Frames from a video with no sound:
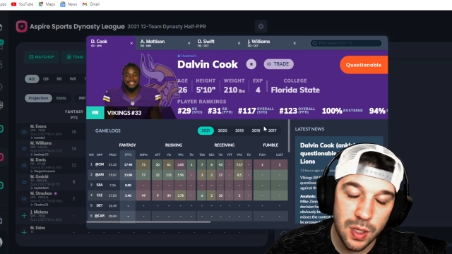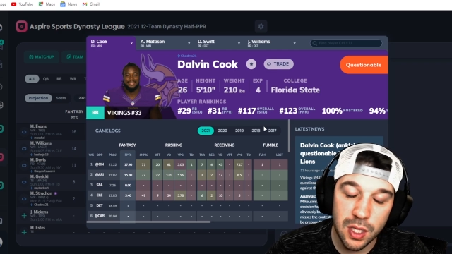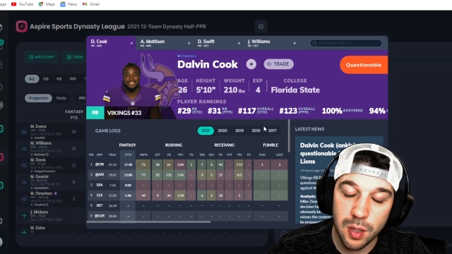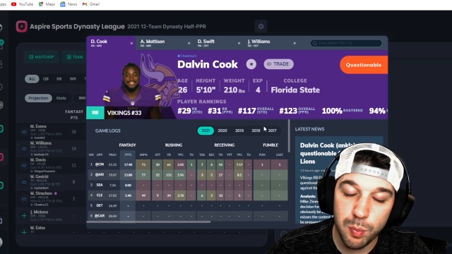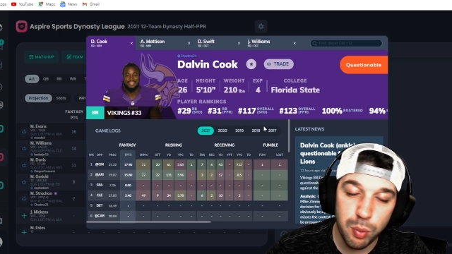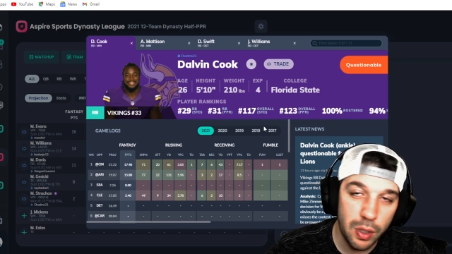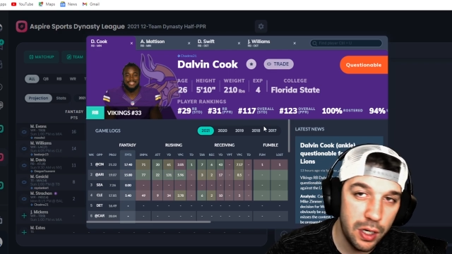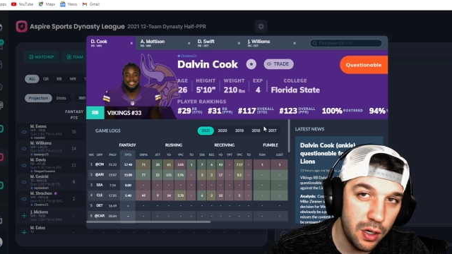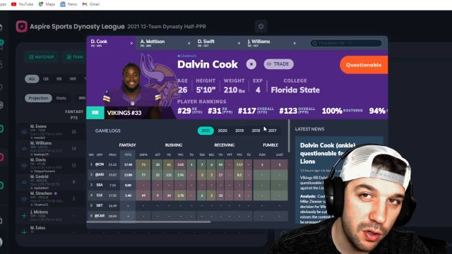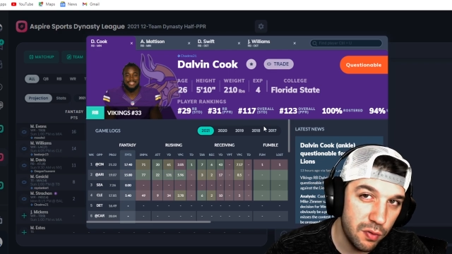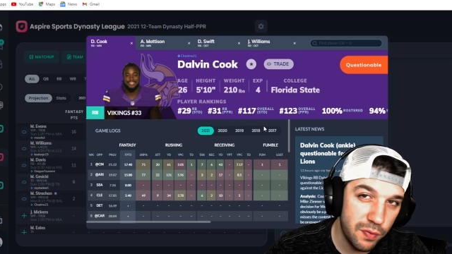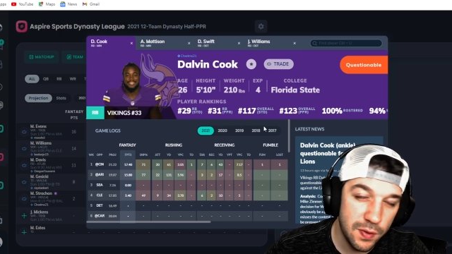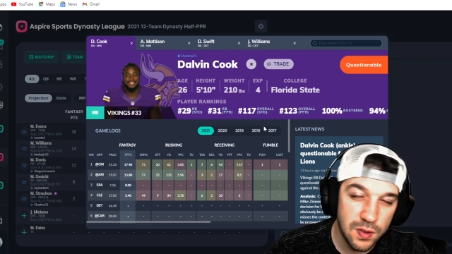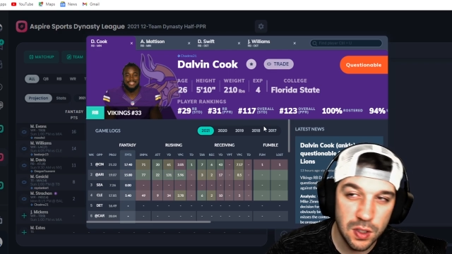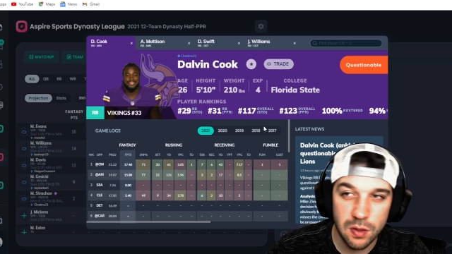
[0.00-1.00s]
He played under
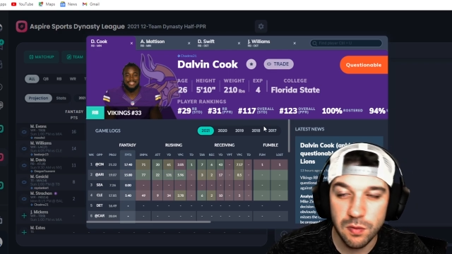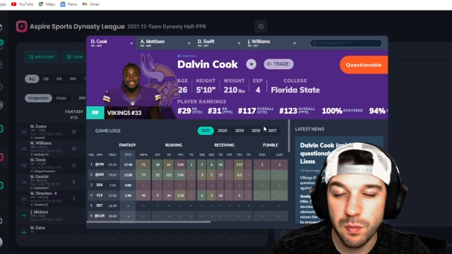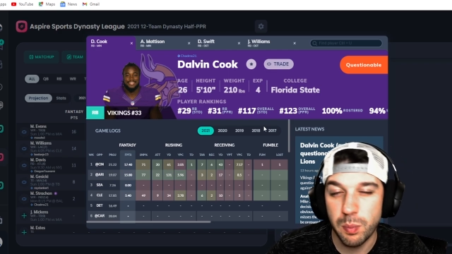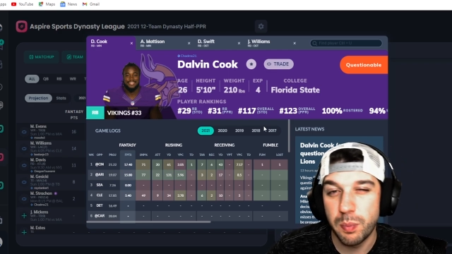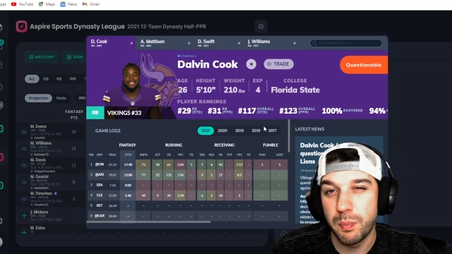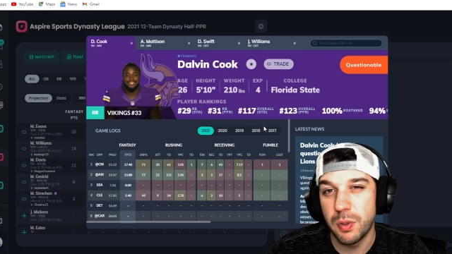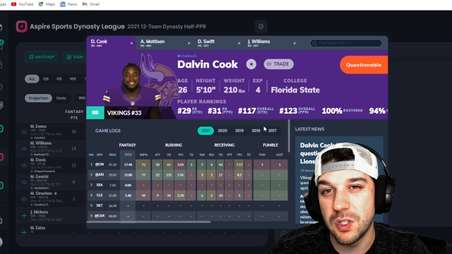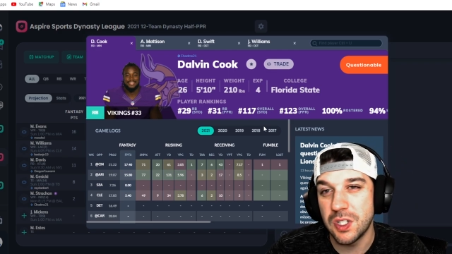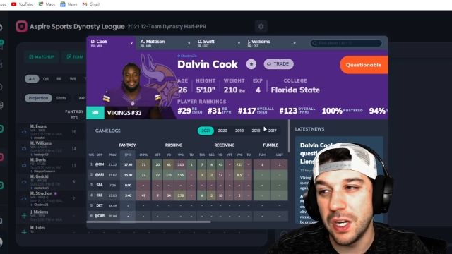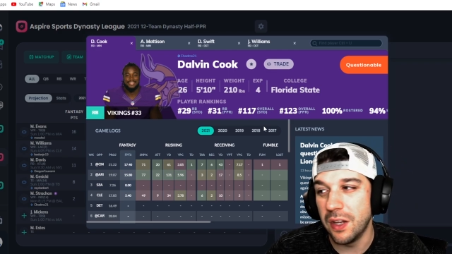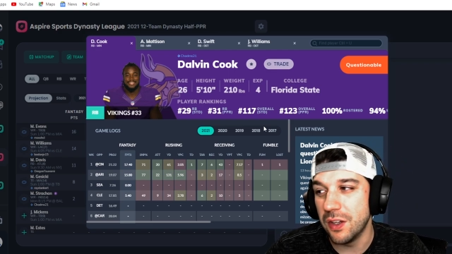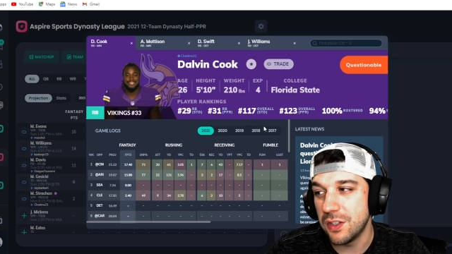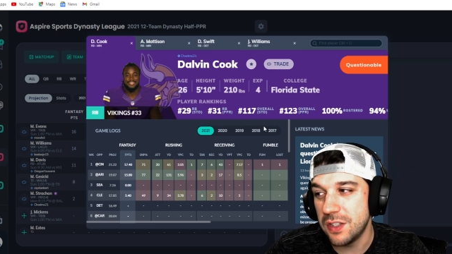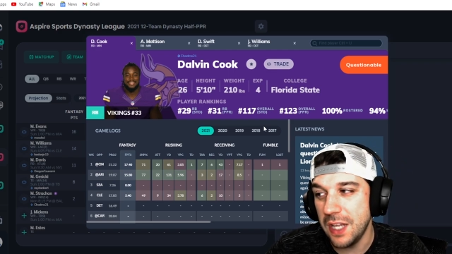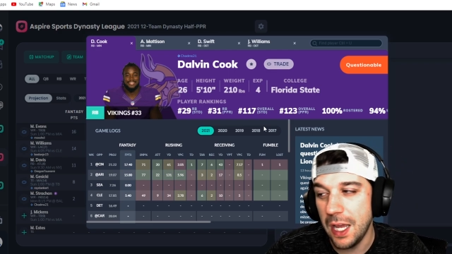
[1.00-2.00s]
50% of the
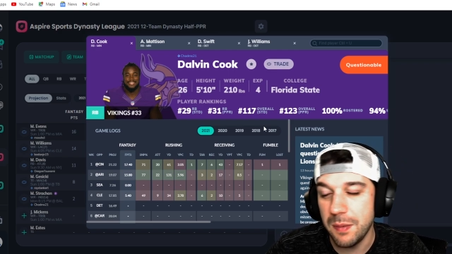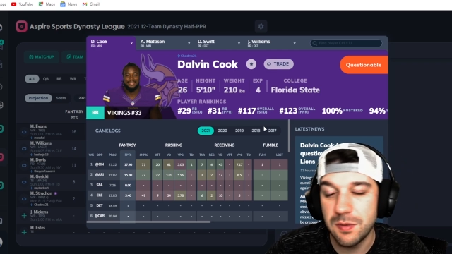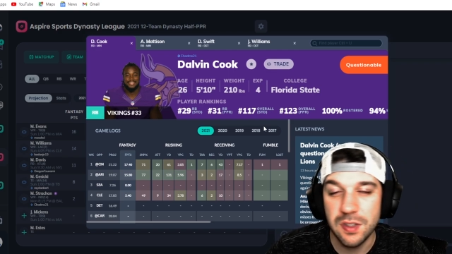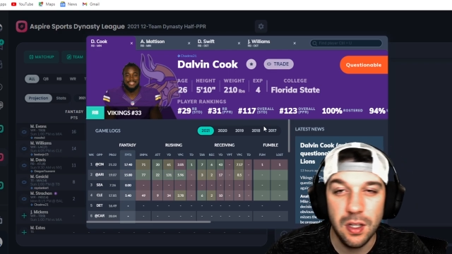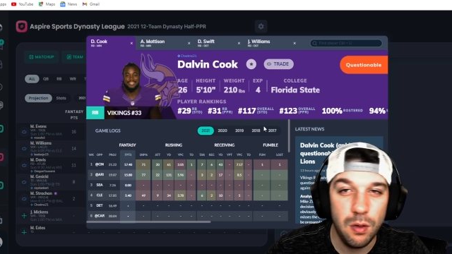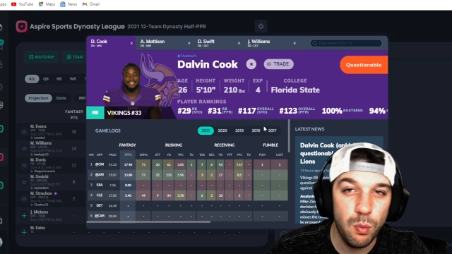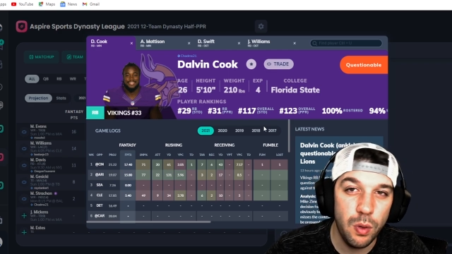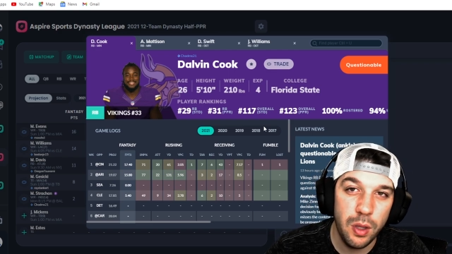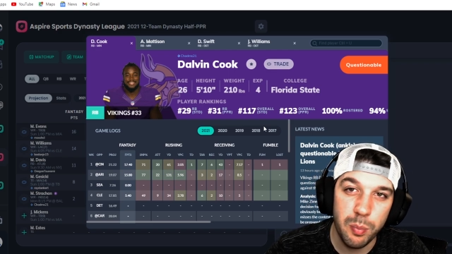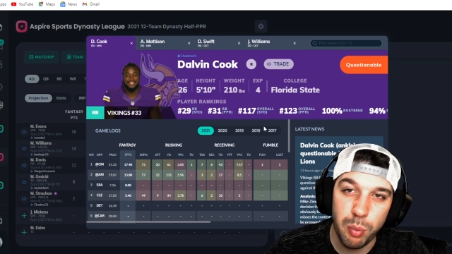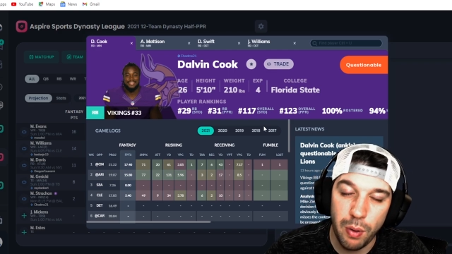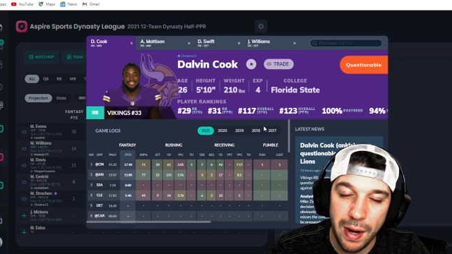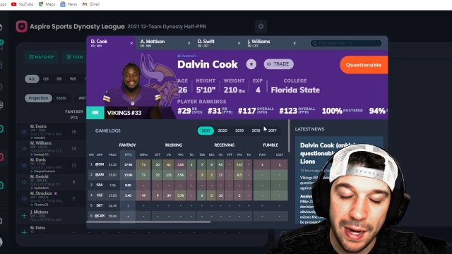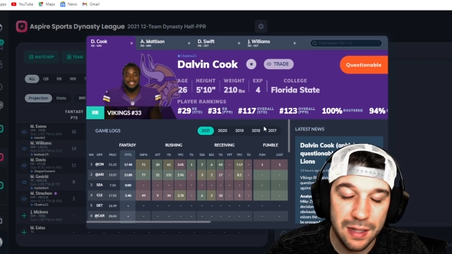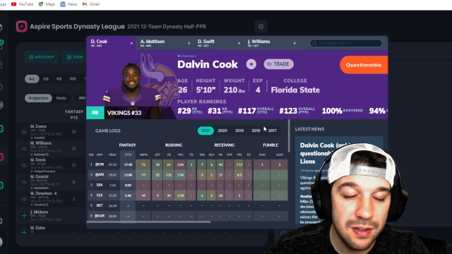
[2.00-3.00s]
snaps, didn't really
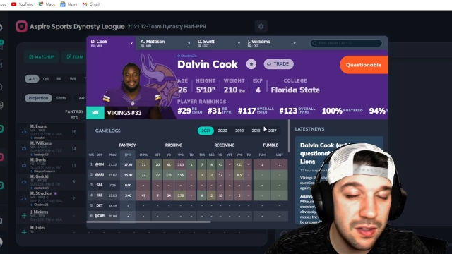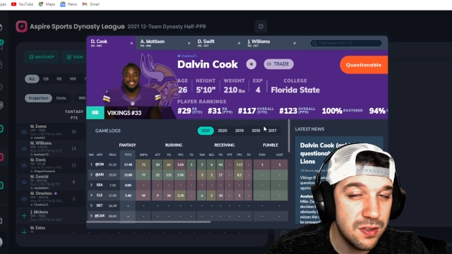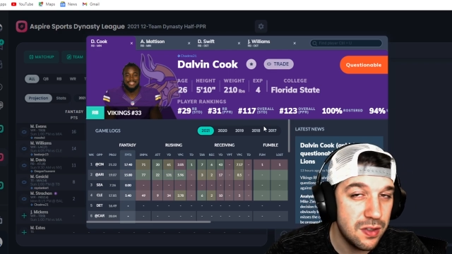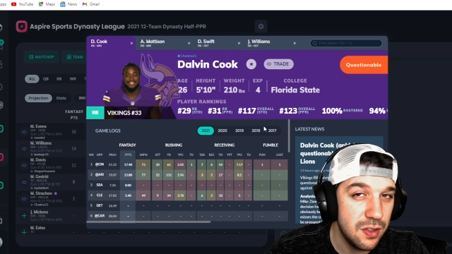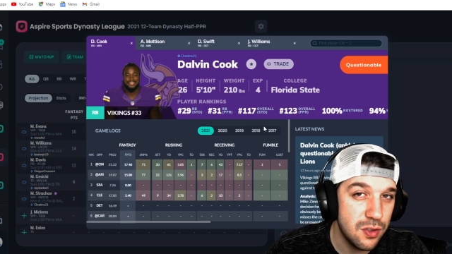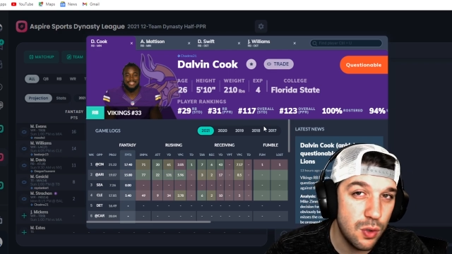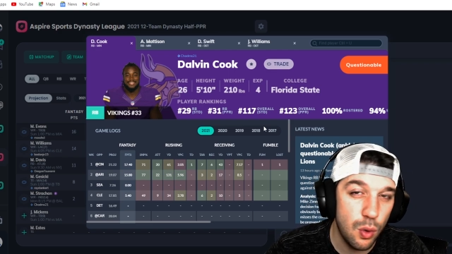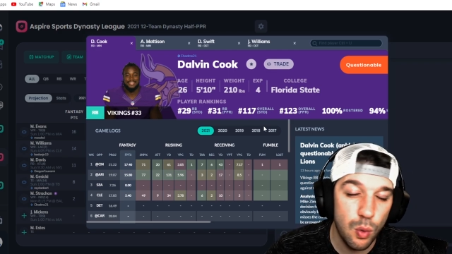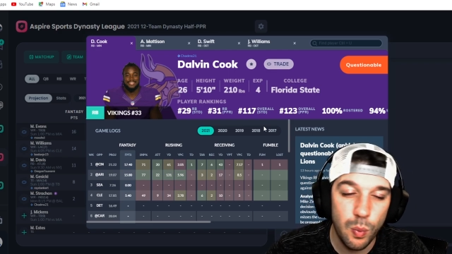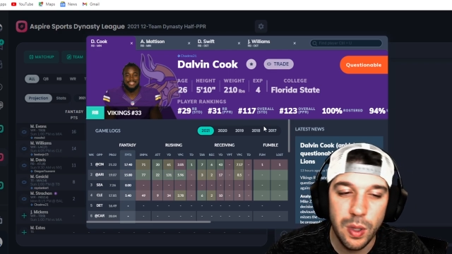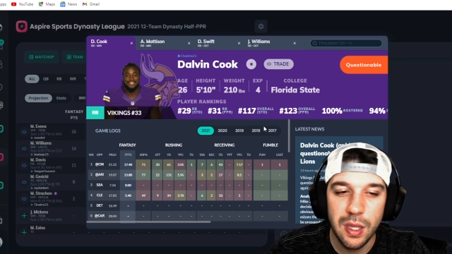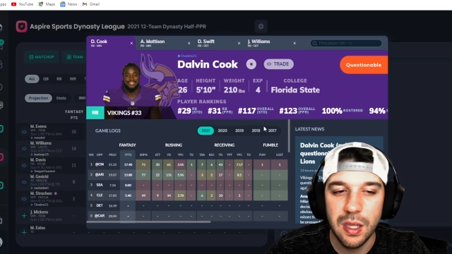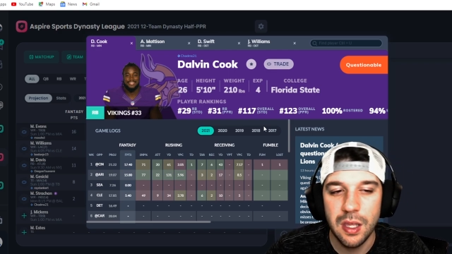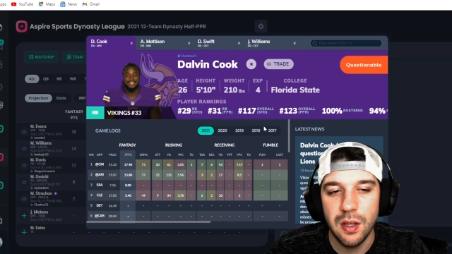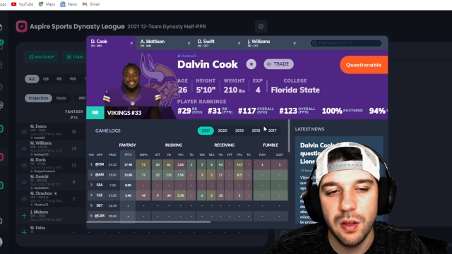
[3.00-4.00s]
practice this whole week.
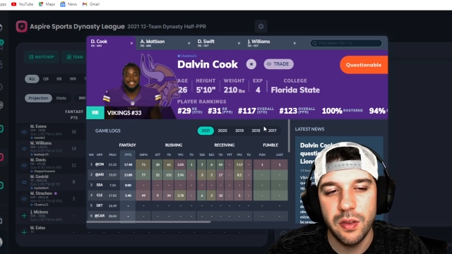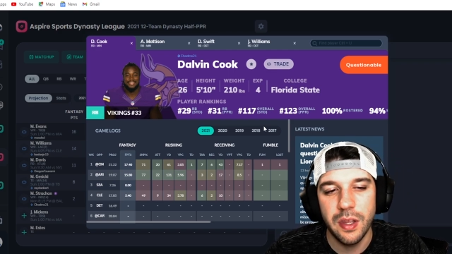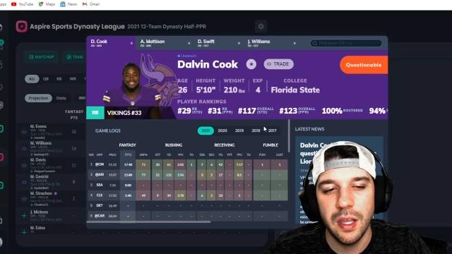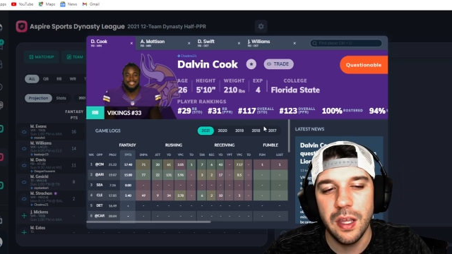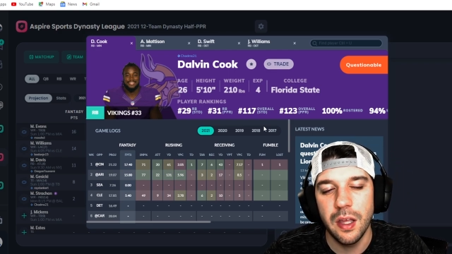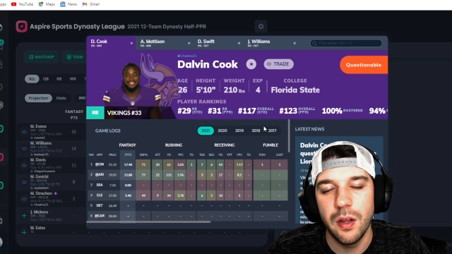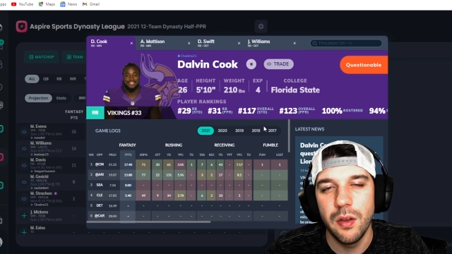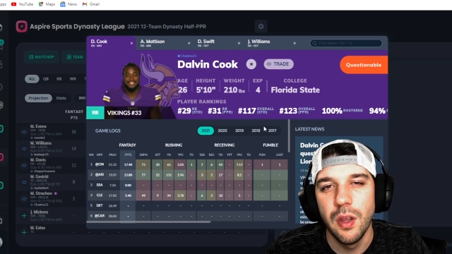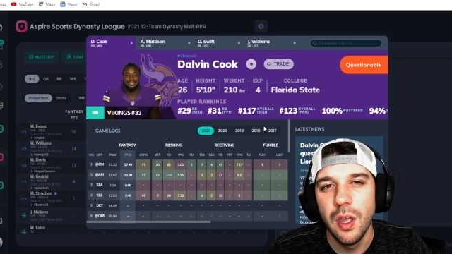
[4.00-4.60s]
He did get